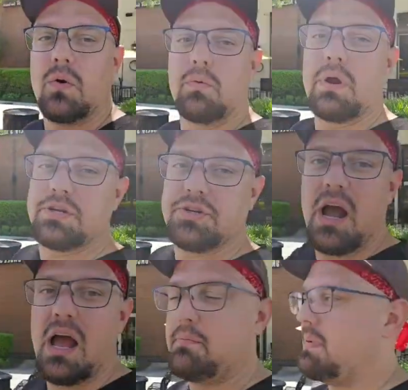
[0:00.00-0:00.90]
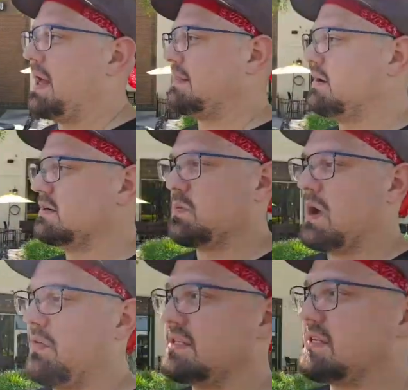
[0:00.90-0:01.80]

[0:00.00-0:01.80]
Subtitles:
restaurant back there as well that's